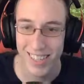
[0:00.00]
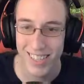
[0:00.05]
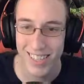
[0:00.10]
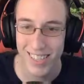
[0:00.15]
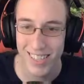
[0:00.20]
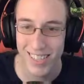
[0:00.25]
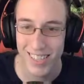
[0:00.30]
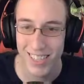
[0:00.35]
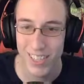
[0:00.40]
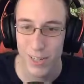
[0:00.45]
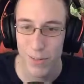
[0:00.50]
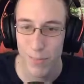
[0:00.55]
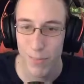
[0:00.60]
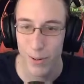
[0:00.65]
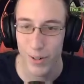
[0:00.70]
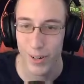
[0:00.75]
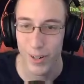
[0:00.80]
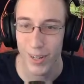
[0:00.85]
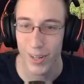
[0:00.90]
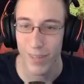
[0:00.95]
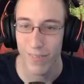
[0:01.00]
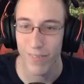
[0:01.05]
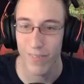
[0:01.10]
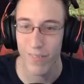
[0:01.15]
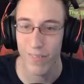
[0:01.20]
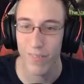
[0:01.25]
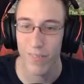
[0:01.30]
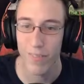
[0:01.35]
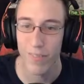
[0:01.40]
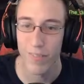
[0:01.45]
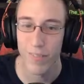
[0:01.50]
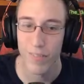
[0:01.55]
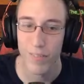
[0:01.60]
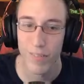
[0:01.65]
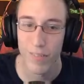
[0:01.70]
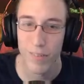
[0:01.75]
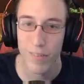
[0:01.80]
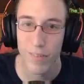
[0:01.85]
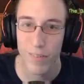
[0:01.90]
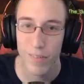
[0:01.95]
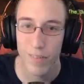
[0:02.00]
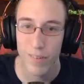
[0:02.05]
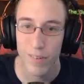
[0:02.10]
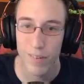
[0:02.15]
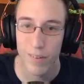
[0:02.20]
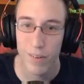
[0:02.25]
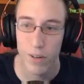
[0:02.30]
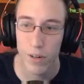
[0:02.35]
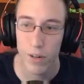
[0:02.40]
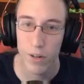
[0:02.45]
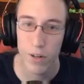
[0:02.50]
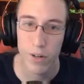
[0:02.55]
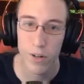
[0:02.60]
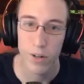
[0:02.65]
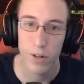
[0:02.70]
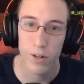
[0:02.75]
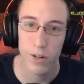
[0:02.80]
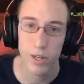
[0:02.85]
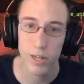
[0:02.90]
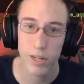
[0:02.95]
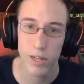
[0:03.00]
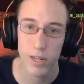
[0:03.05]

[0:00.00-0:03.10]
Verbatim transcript: it's super dumb. Oh,